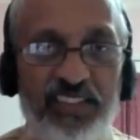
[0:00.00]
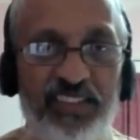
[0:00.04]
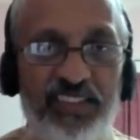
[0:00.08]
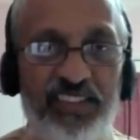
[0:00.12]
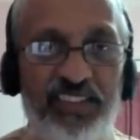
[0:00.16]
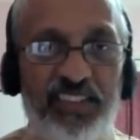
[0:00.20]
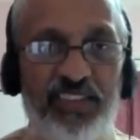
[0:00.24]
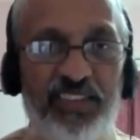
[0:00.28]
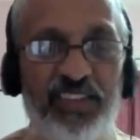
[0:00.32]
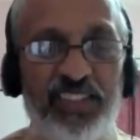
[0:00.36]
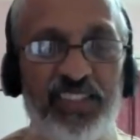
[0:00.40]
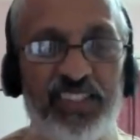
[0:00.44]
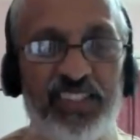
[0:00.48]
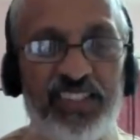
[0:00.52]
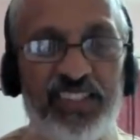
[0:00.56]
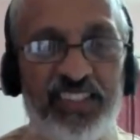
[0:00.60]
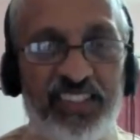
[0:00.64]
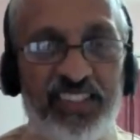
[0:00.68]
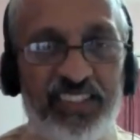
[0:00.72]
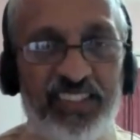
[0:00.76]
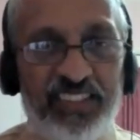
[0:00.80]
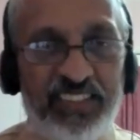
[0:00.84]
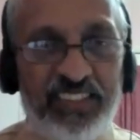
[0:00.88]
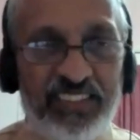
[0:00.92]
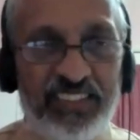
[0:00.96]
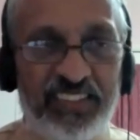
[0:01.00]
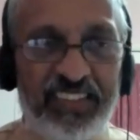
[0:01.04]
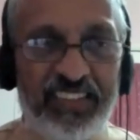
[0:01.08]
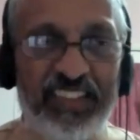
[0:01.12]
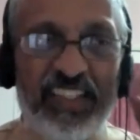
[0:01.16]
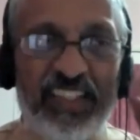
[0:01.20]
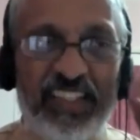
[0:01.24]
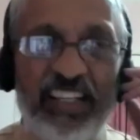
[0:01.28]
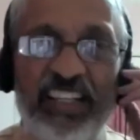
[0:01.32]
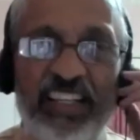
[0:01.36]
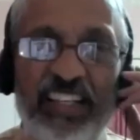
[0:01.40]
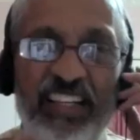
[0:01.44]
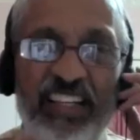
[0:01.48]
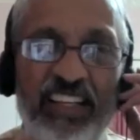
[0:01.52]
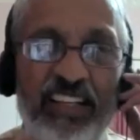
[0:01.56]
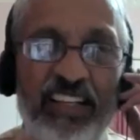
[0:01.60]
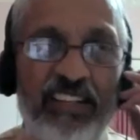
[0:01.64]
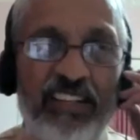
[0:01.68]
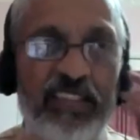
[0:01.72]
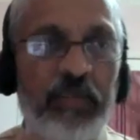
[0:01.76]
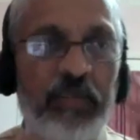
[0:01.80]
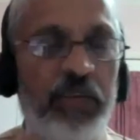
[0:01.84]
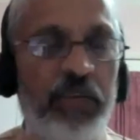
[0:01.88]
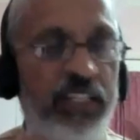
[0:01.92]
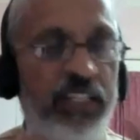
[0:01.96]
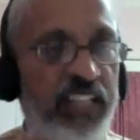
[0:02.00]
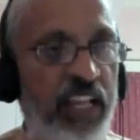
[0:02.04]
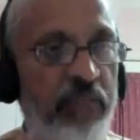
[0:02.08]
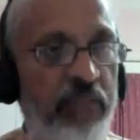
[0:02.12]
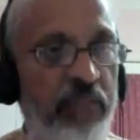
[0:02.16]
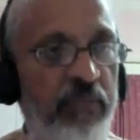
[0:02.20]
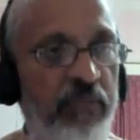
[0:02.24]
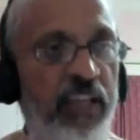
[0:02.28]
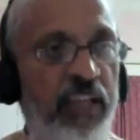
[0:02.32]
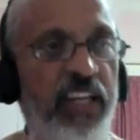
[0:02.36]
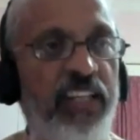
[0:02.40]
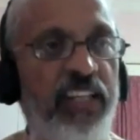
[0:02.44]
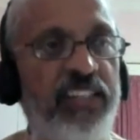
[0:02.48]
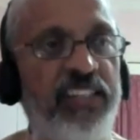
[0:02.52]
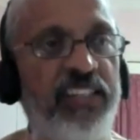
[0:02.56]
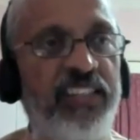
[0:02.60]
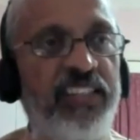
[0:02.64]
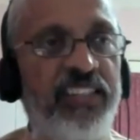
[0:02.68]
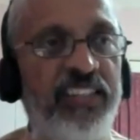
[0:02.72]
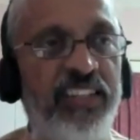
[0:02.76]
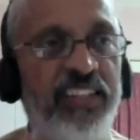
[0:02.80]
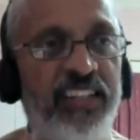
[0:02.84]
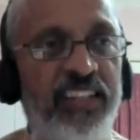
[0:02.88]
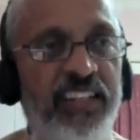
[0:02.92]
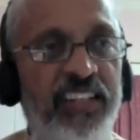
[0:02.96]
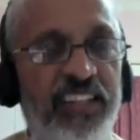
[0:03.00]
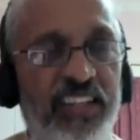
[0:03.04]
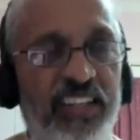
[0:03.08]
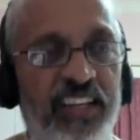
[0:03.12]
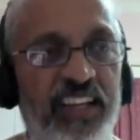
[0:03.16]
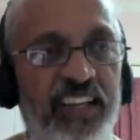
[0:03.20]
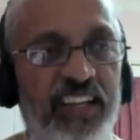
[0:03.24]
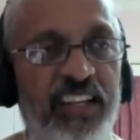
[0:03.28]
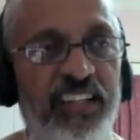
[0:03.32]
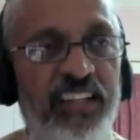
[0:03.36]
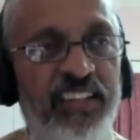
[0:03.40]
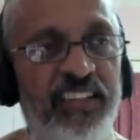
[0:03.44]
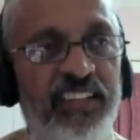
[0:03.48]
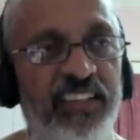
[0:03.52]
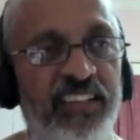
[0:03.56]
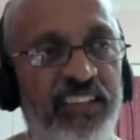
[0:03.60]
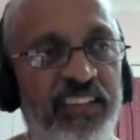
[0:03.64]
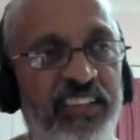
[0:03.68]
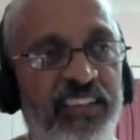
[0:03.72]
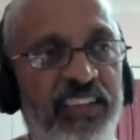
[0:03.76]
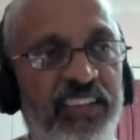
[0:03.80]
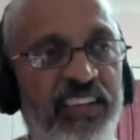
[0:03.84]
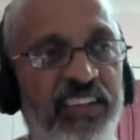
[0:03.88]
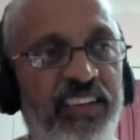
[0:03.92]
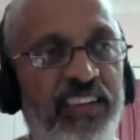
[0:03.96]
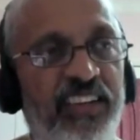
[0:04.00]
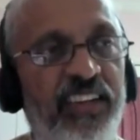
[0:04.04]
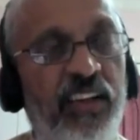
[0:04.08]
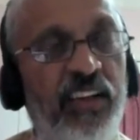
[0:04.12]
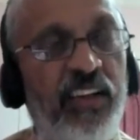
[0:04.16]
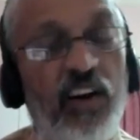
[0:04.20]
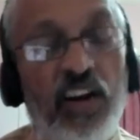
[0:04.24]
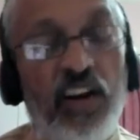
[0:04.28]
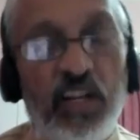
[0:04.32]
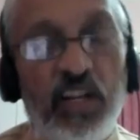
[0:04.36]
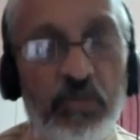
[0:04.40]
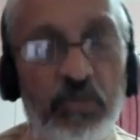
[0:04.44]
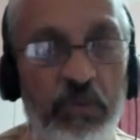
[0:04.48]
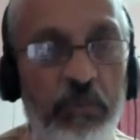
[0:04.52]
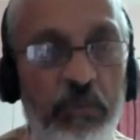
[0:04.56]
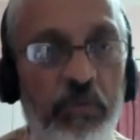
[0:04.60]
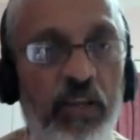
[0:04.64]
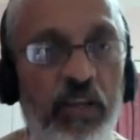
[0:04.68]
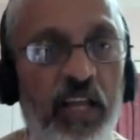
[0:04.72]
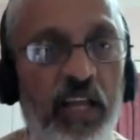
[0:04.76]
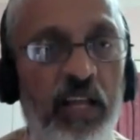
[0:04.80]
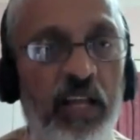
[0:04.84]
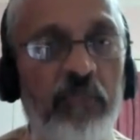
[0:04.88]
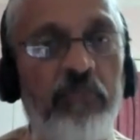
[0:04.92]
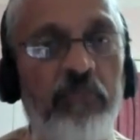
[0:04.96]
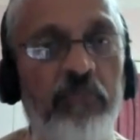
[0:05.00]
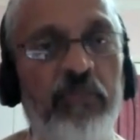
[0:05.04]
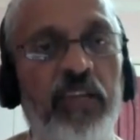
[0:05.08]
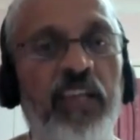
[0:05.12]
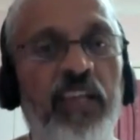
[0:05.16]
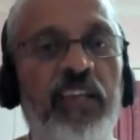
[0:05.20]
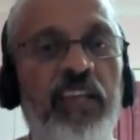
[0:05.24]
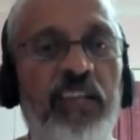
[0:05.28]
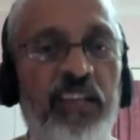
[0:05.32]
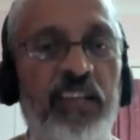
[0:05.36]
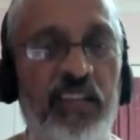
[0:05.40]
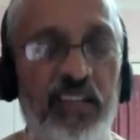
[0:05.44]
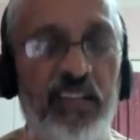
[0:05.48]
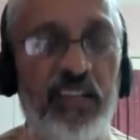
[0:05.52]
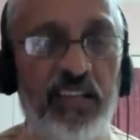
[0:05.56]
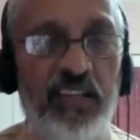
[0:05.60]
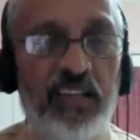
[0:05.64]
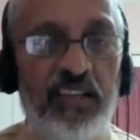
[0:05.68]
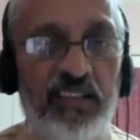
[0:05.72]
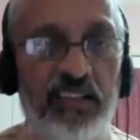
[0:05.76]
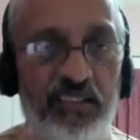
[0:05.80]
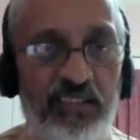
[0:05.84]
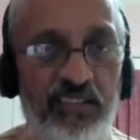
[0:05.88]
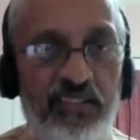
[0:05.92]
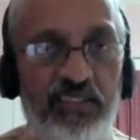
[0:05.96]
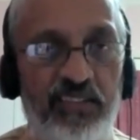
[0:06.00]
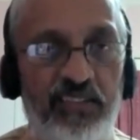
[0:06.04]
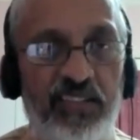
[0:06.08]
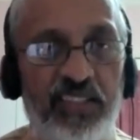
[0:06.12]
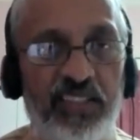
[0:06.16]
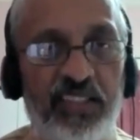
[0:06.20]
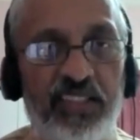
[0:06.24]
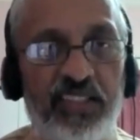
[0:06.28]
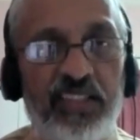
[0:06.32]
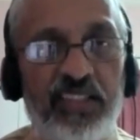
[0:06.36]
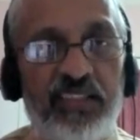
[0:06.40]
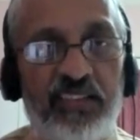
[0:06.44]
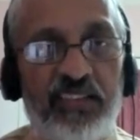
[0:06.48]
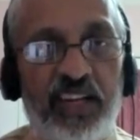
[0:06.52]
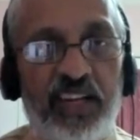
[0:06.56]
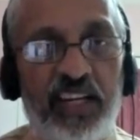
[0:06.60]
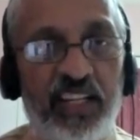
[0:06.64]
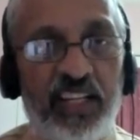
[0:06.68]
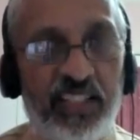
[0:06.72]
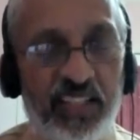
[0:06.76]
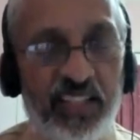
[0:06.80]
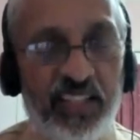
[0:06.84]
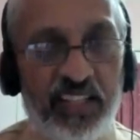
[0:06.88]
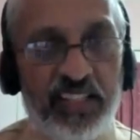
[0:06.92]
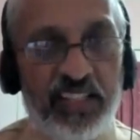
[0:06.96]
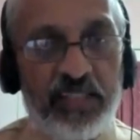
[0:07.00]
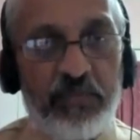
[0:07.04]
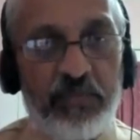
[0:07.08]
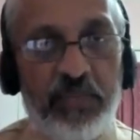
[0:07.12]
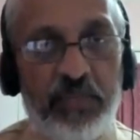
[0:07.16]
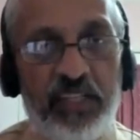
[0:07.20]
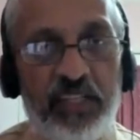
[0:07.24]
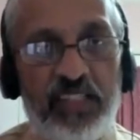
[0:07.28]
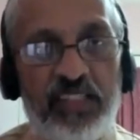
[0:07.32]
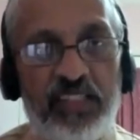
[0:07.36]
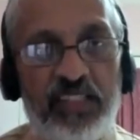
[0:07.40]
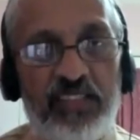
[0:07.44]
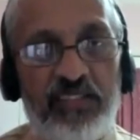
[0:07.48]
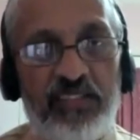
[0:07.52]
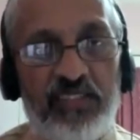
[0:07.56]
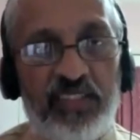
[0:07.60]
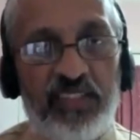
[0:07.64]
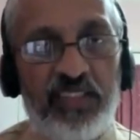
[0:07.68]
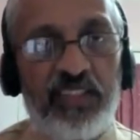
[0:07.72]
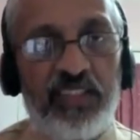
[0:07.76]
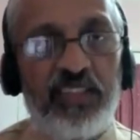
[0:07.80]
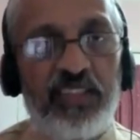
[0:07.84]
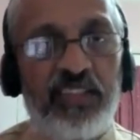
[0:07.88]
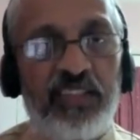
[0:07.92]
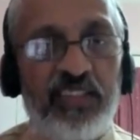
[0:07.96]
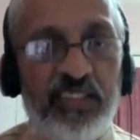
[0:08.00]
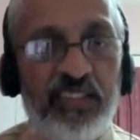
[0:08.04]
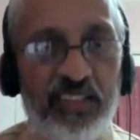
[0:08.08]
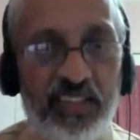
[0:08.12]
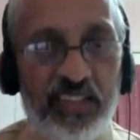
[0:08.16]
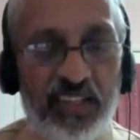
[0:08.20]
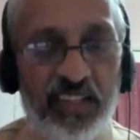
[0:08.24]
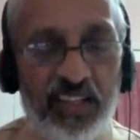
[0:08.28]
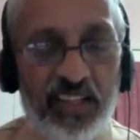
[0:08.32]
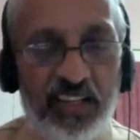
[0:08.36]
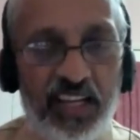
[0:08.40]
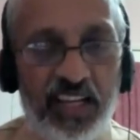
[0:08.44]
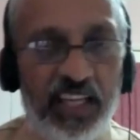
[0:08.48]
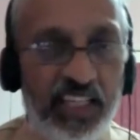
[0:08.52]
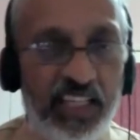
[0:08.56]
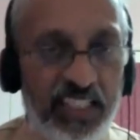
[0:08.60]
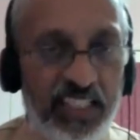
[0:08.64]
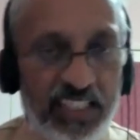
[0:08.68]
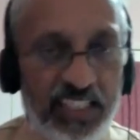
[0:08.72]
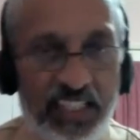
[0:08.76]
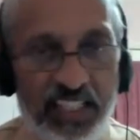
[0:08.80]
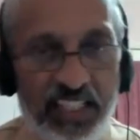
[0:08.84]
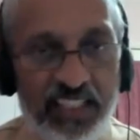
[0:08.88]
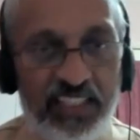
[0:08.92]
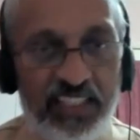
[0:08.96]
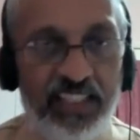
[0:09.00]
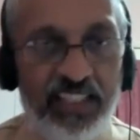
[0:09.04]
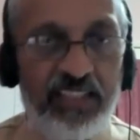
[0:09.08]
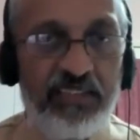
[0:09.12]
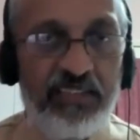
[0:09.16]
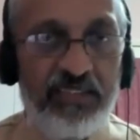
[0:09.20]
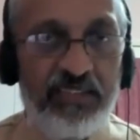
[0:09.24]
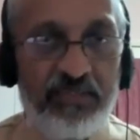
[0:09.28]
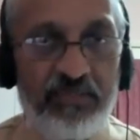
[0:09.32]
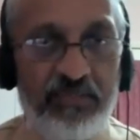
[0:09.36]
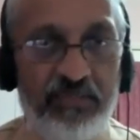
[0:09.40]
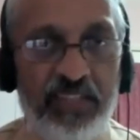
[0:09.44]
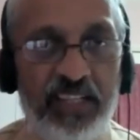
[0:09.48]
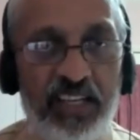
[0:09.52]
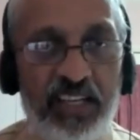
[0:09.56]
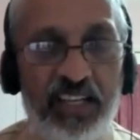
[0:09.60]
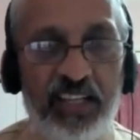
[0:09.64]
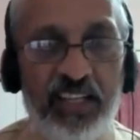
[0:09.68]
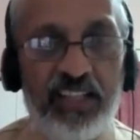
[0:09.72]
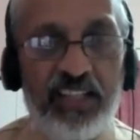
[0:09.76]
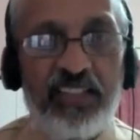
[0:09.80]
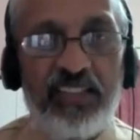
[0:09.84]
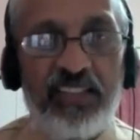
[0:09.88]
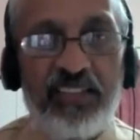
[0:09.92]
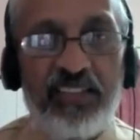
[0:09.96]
It was it's about 10 minutes, and a lot of people helped me with writing that speech, with editing it and making it,